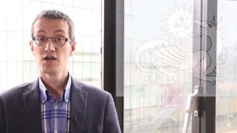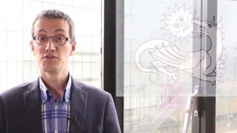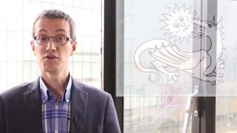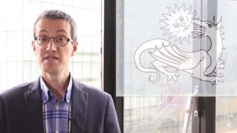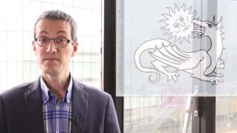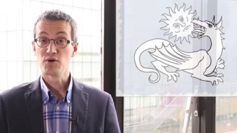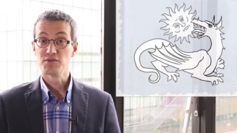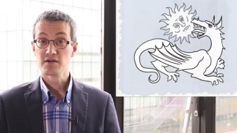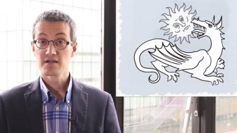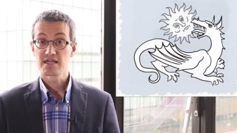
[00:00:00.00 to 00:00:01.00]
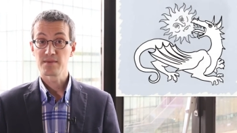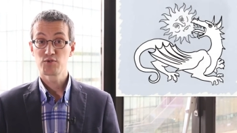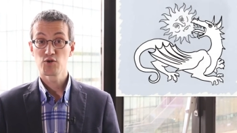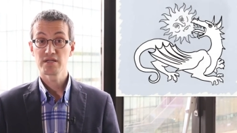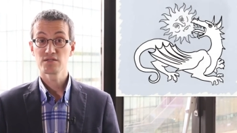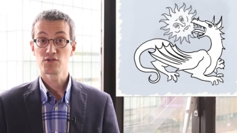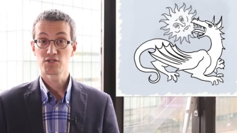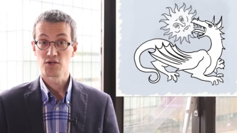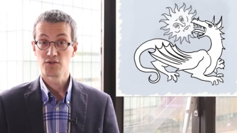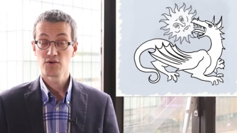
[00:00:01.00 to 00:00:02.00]
the demon capturing the
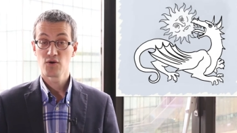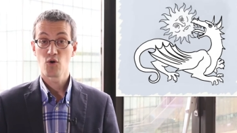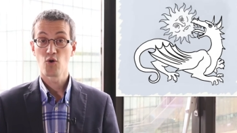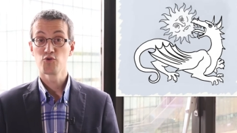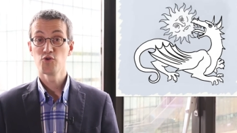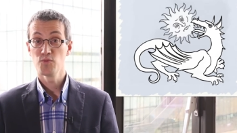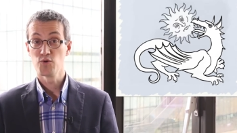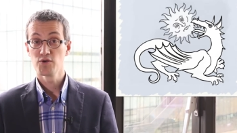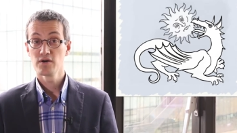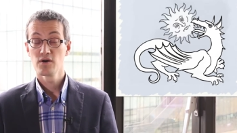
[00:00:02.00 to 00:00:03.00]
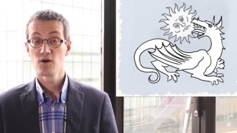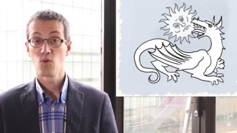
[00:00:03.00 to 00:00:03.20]
sun or the moon